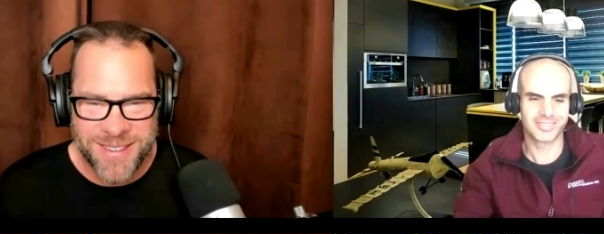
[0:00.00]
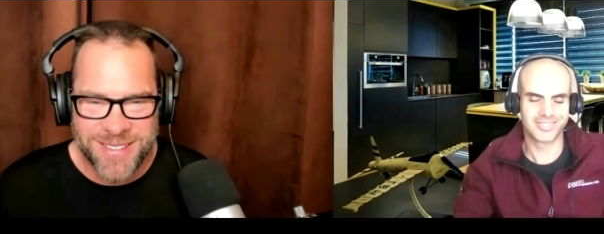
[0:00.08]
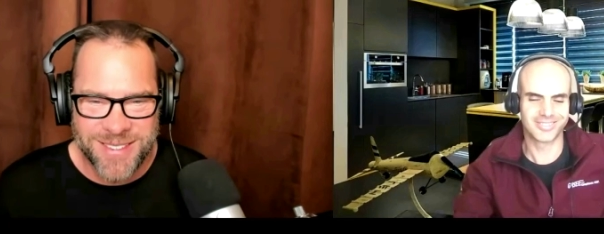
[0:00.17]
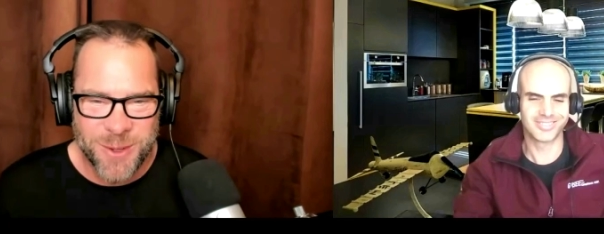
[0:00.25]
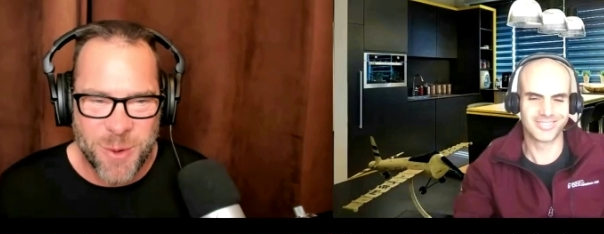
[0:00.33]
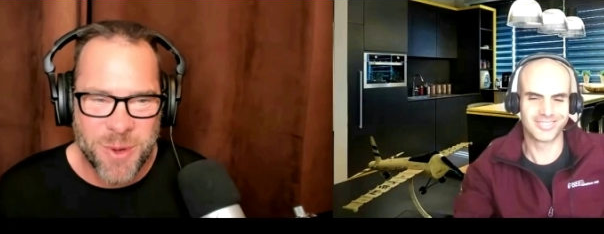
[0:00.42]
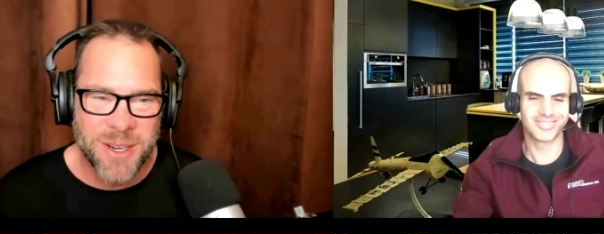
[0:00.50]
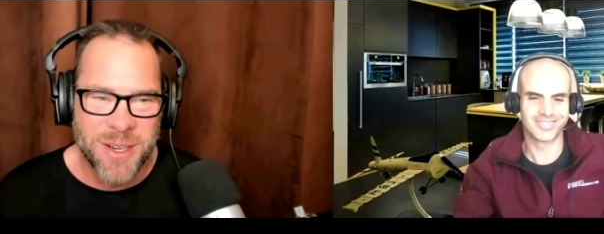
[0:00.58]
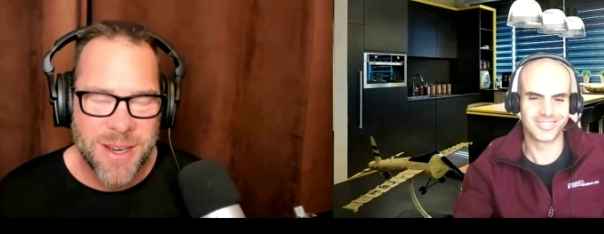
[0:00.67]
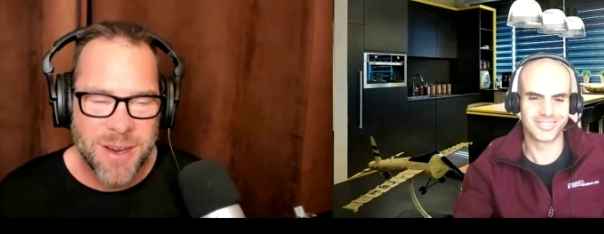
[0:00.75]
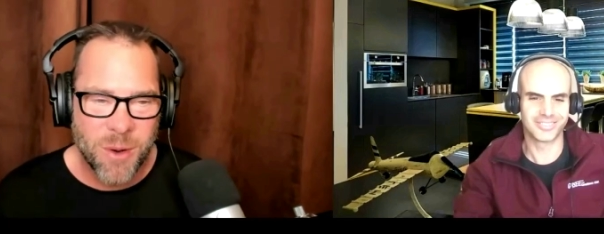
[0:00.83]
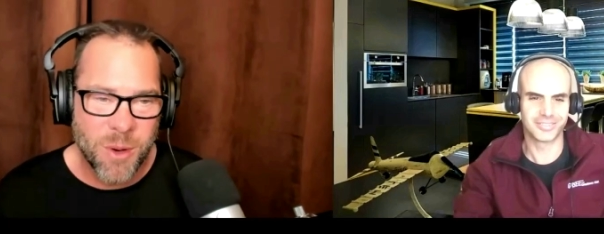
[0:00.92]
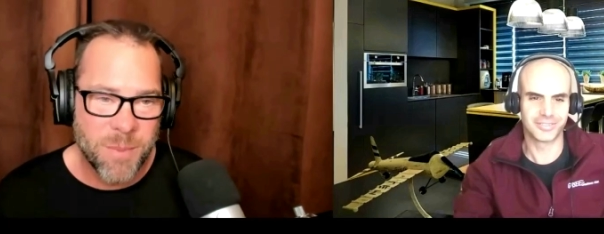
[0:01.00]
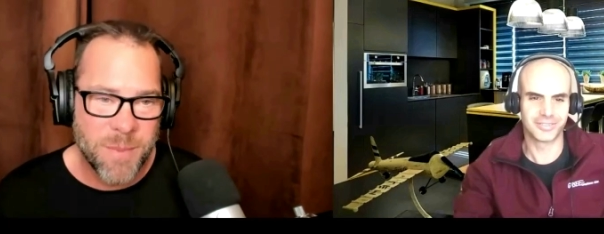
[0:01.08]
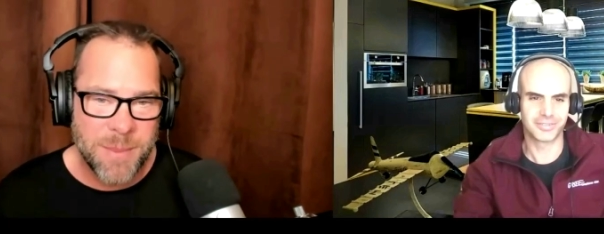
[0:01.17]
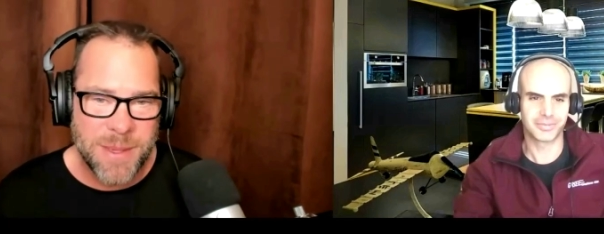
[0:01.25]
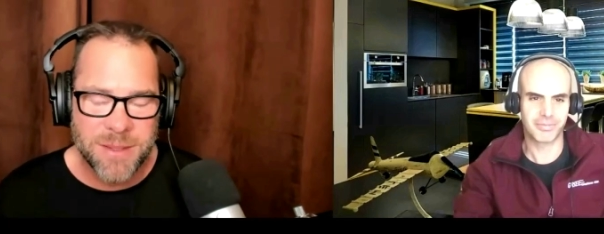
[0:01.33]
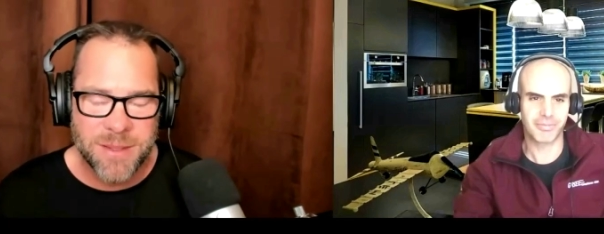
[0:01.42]
Speaker 1: this, or or
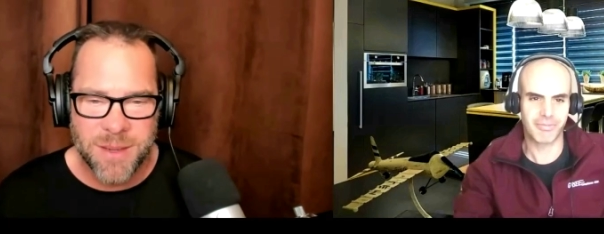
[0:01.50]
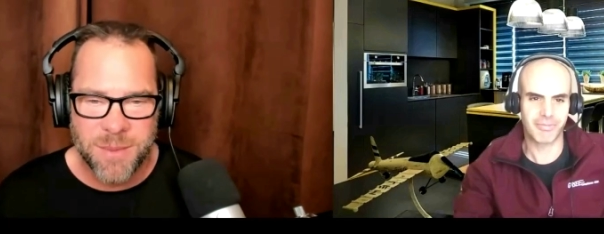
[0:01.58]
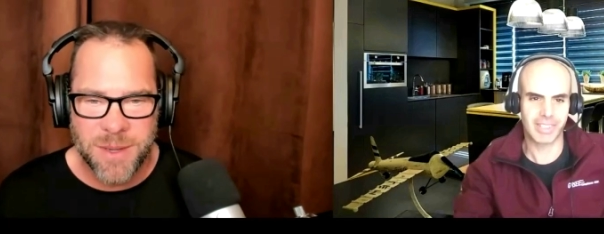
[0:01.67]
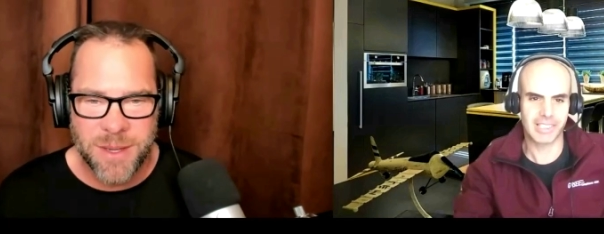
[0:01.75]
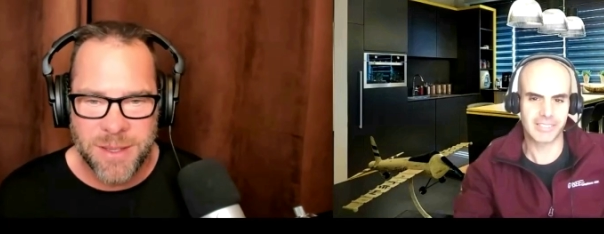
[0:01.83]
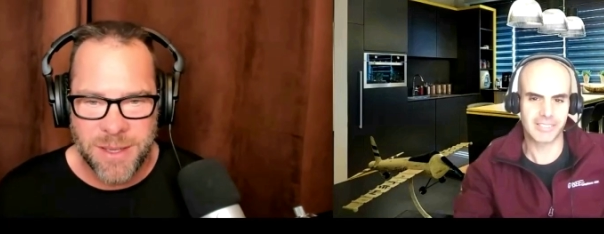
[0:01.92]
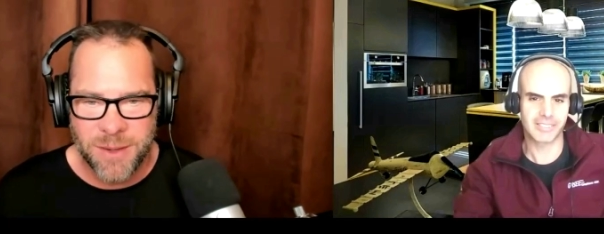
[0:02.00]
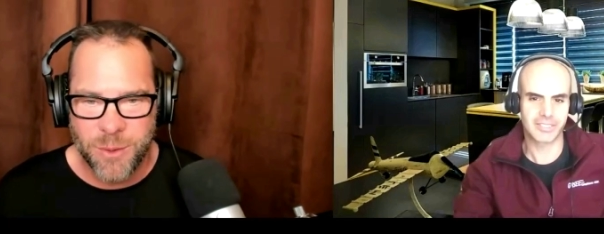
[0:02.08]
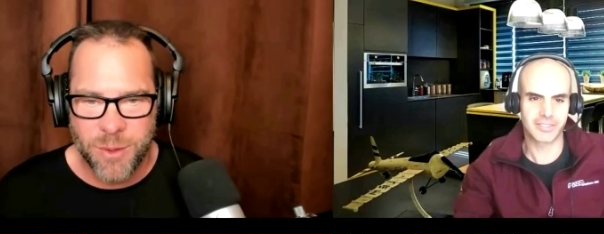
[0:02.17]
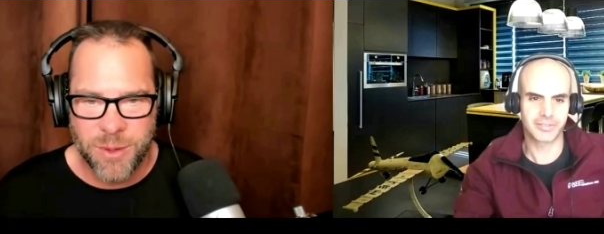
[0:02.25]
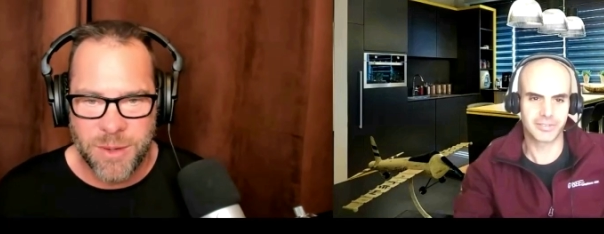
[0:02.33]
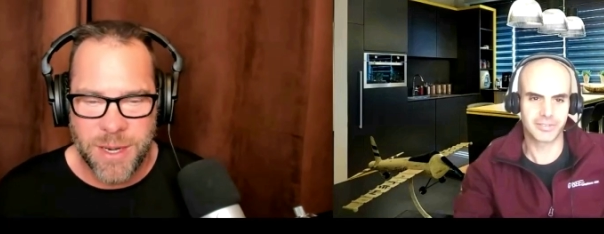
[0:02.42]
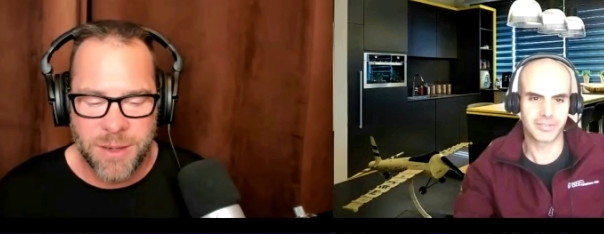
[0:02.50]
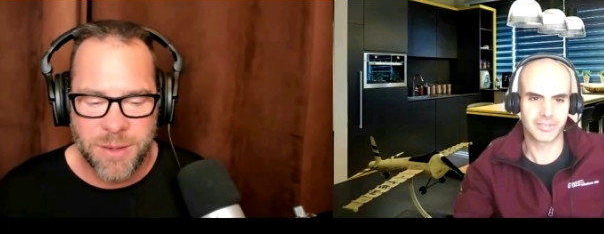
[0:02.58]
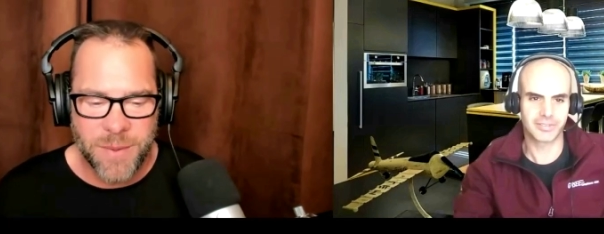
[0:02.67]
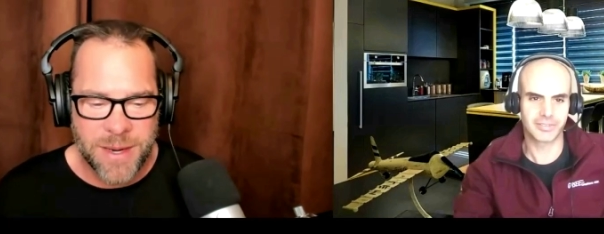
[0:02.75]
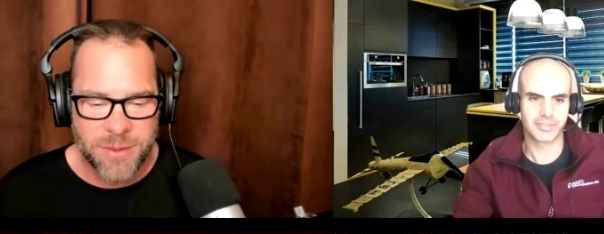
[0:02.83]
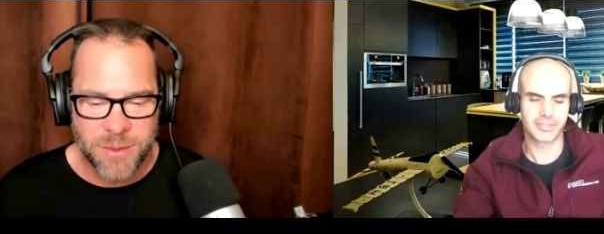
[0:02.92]
maybe some uh, you know career
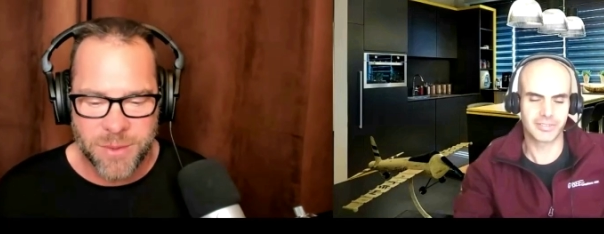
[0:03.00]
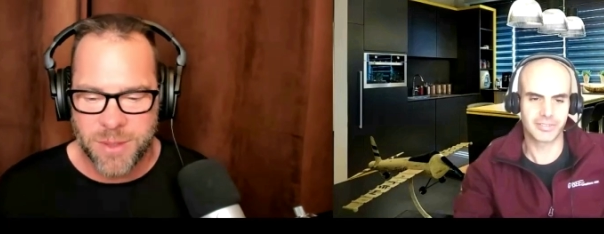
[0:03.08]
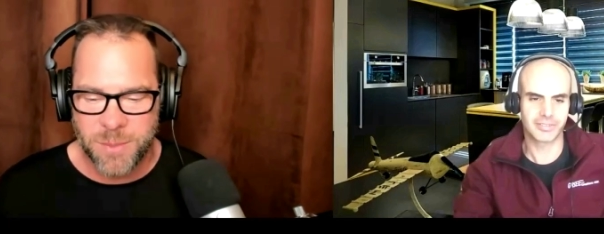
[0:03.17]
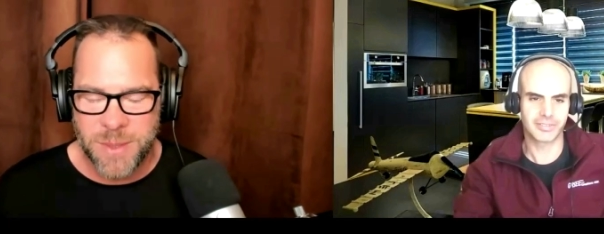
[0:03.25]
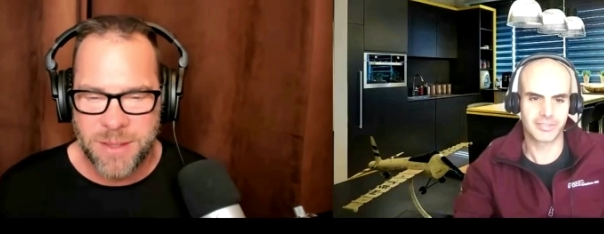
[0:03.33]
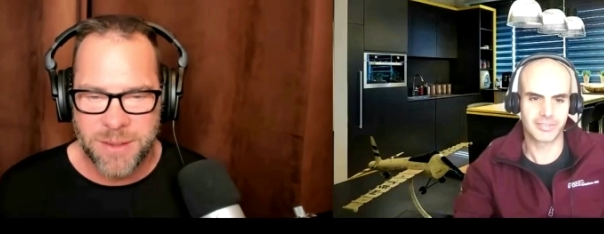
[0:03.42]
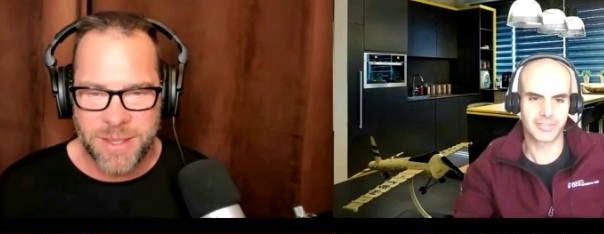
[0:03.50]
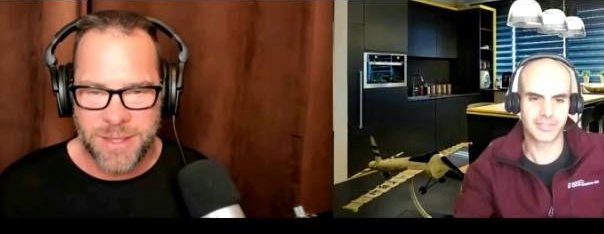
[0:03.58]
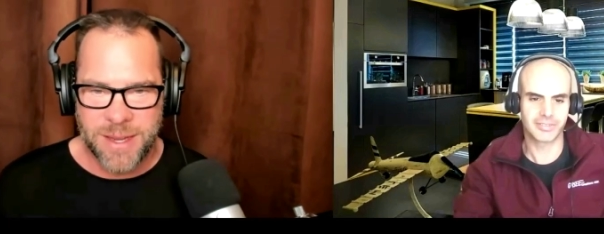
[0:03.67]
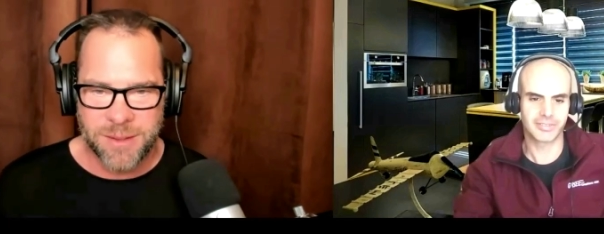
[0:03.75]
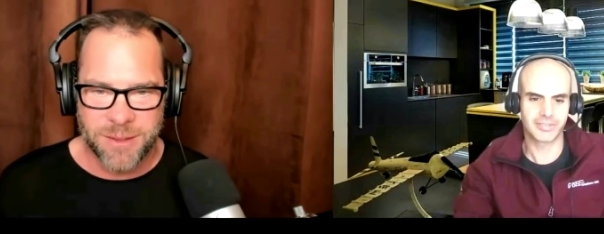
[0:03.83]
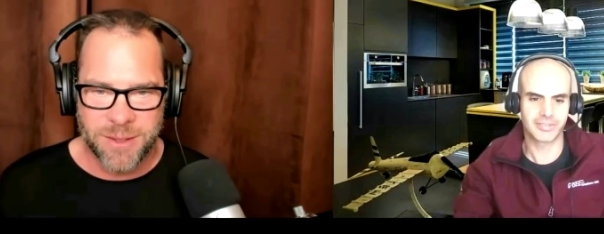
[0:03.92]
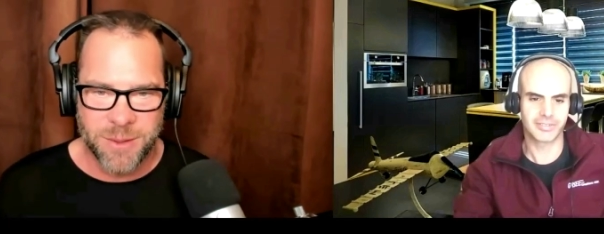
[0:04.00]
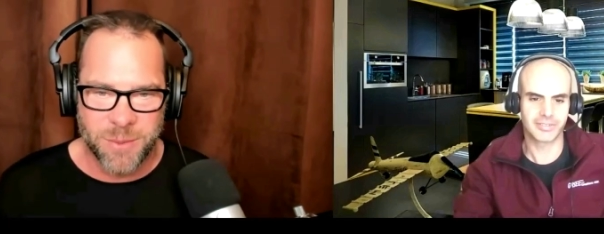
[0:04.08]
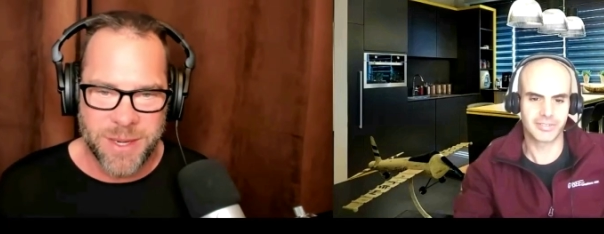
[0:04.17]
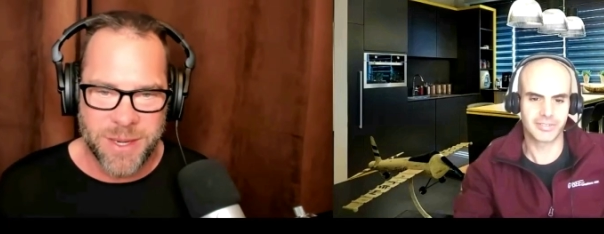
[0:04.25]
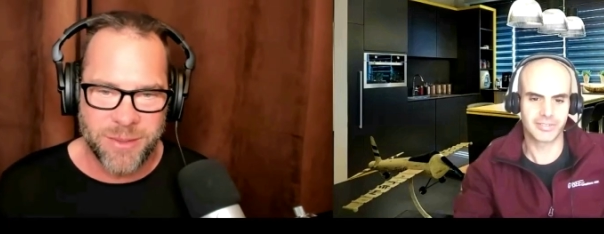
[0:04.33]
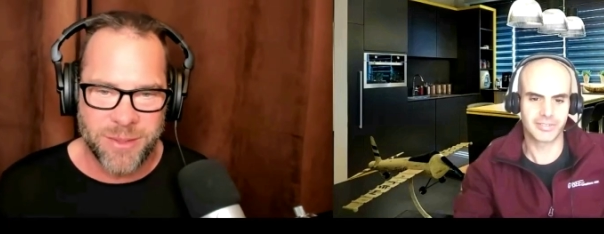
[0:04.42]
advice or something like that along the way.